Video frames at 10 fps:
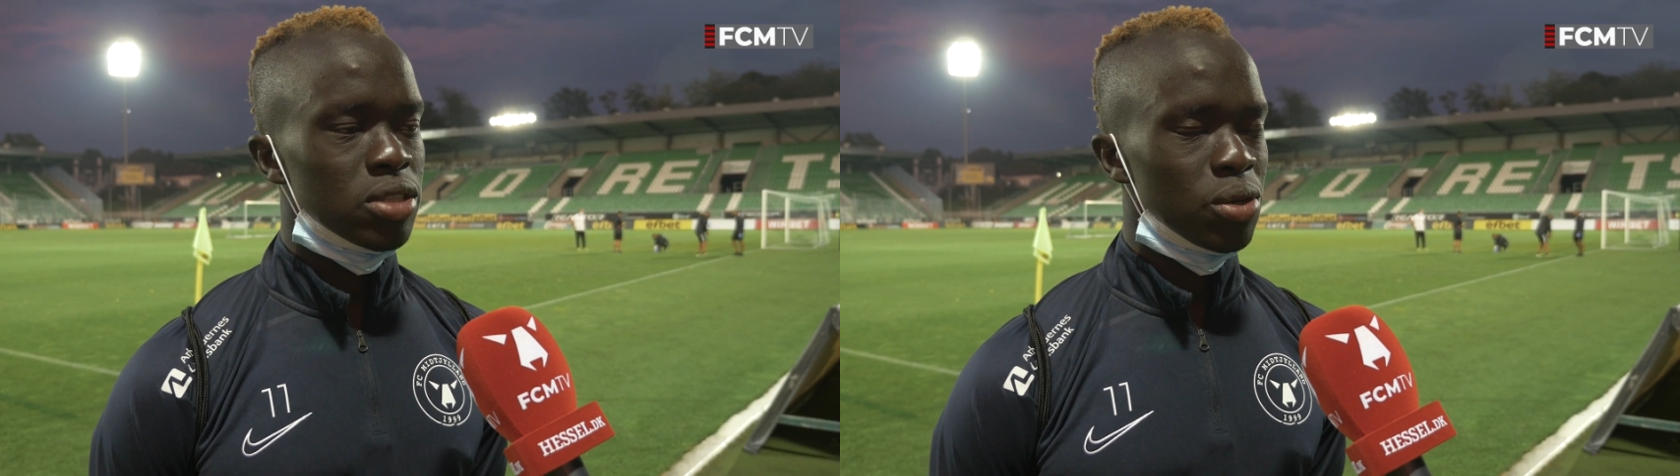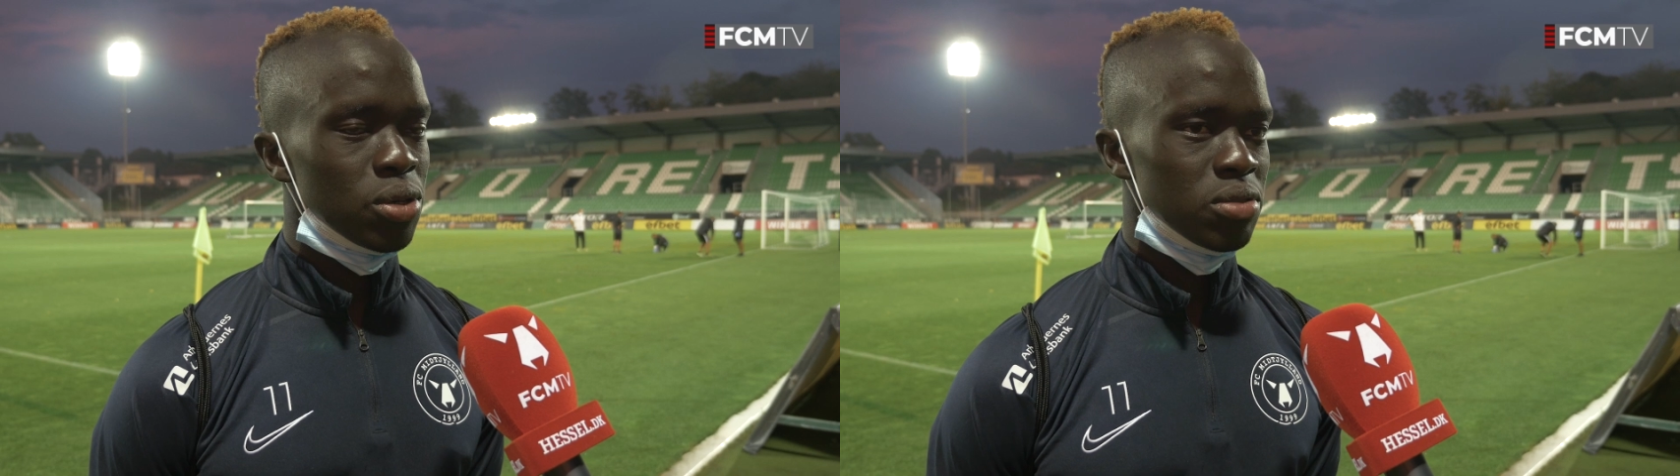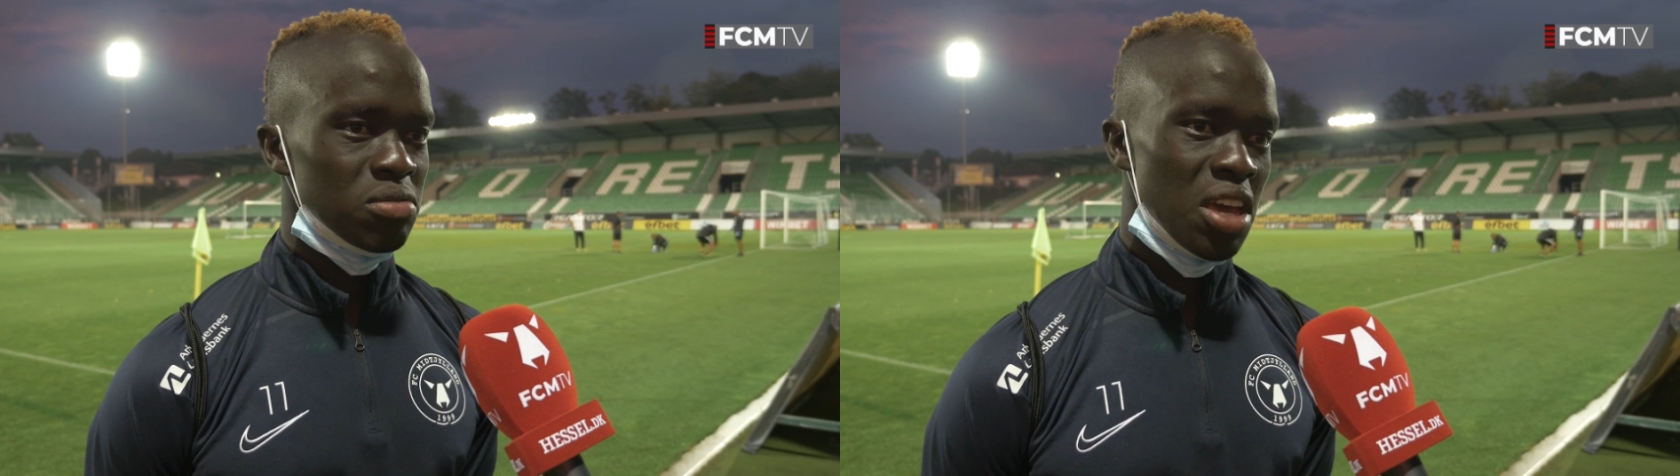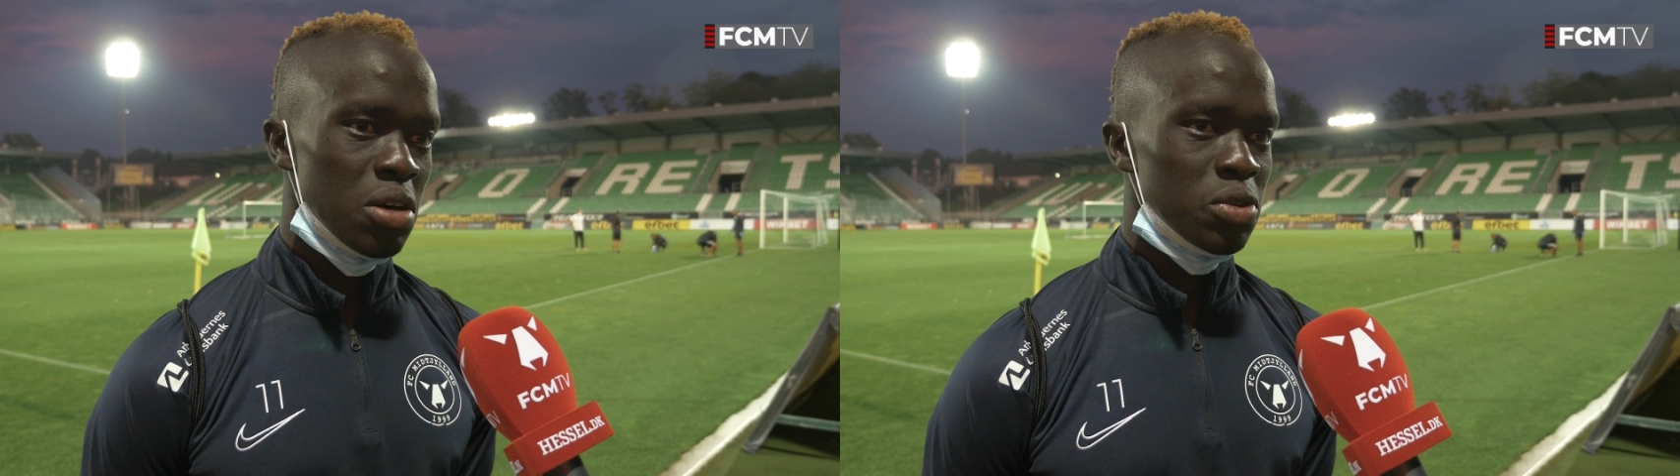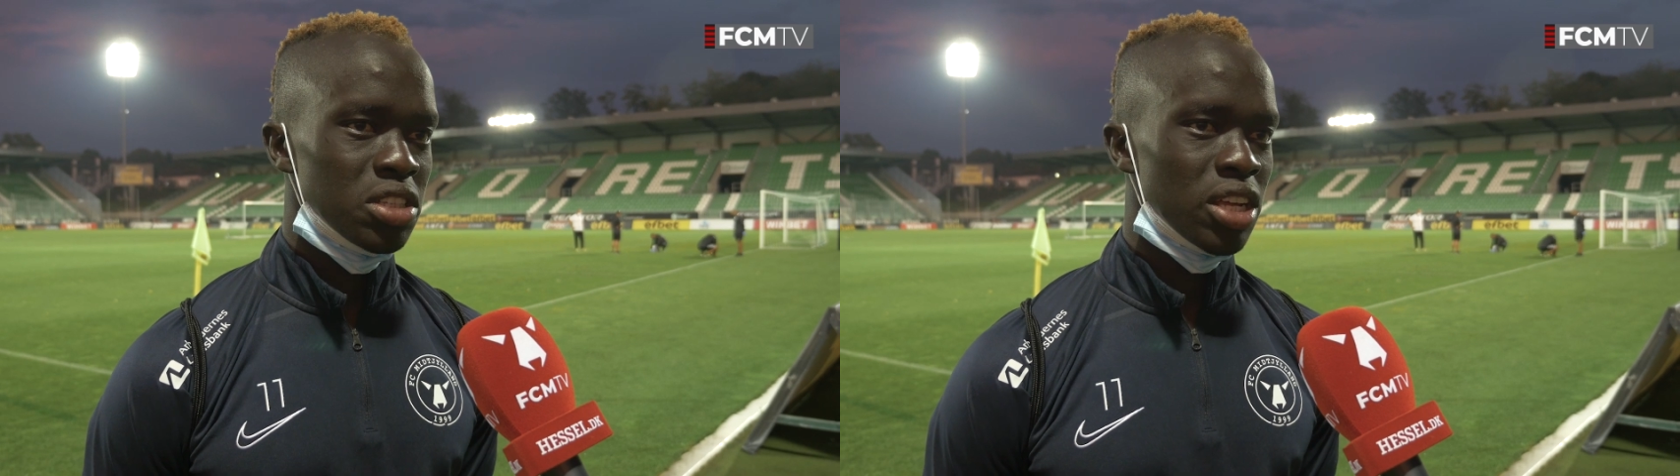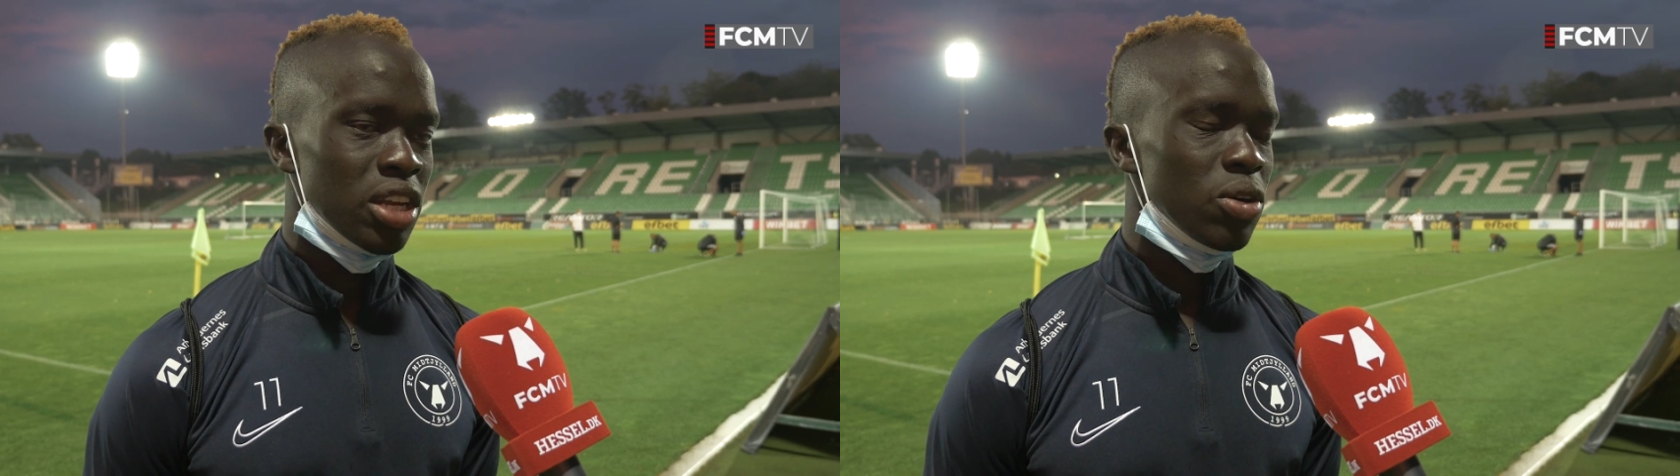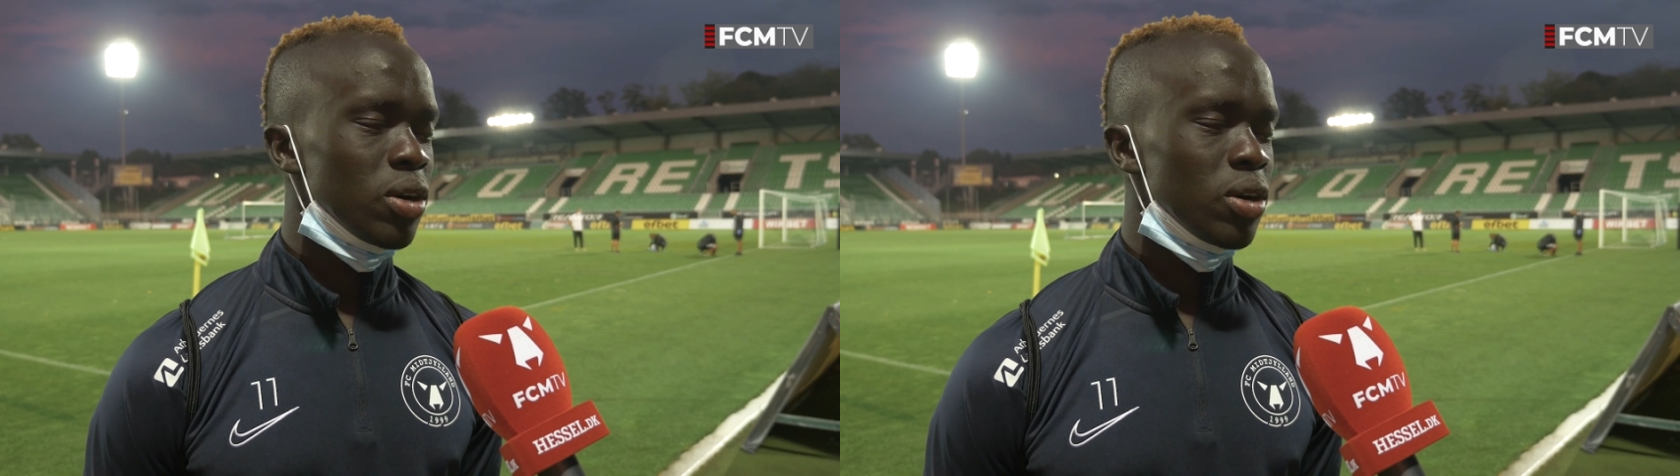So yeah, we're just going to